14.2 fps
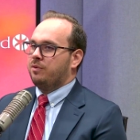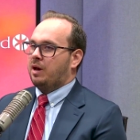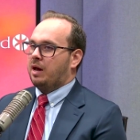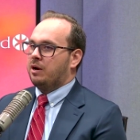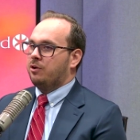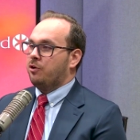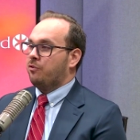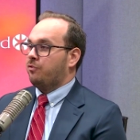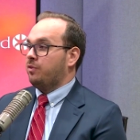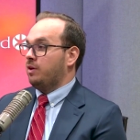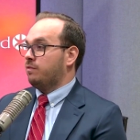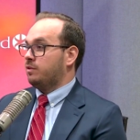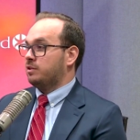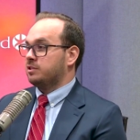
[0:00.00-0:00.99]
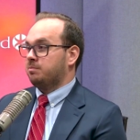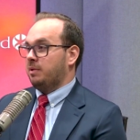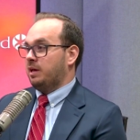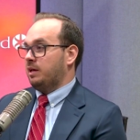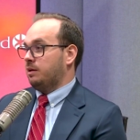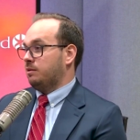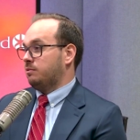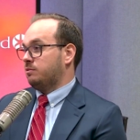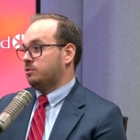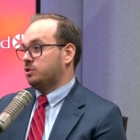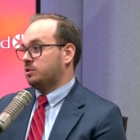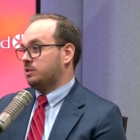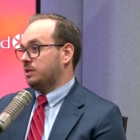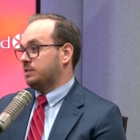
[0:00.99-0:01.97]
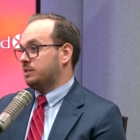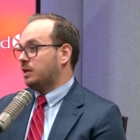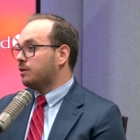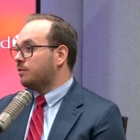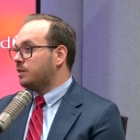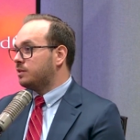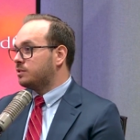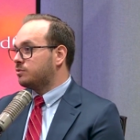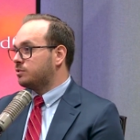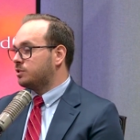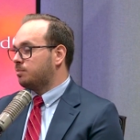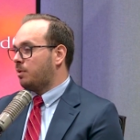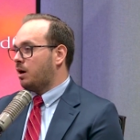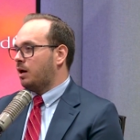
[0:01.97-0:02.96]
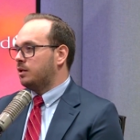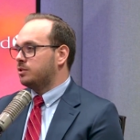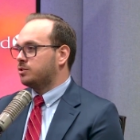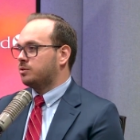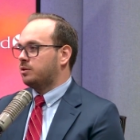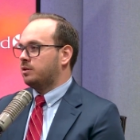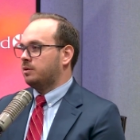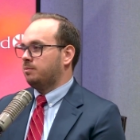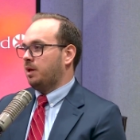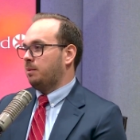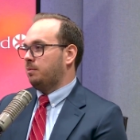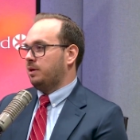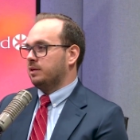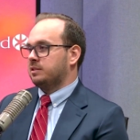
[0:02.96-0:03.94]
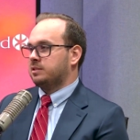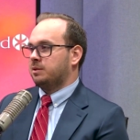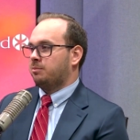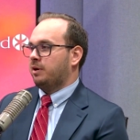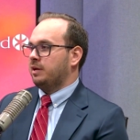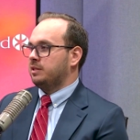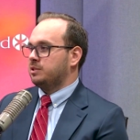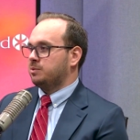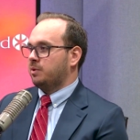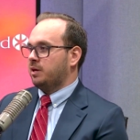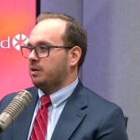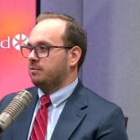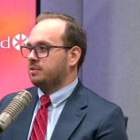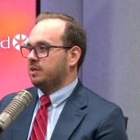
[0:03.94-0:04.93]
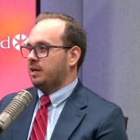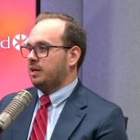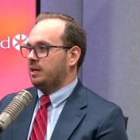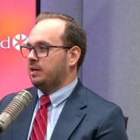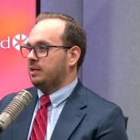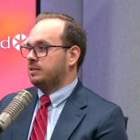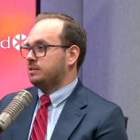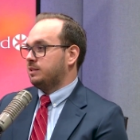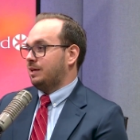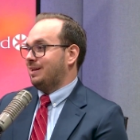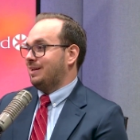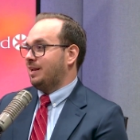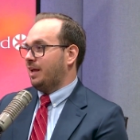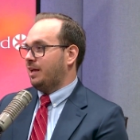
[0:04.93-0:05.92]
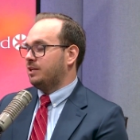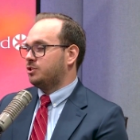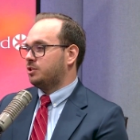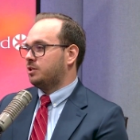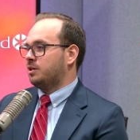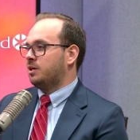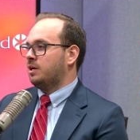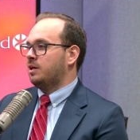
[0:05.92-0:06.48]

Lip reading: I don't know if fevers may just accelerate this response, or maybe it's the brain's way of saying it's in danger.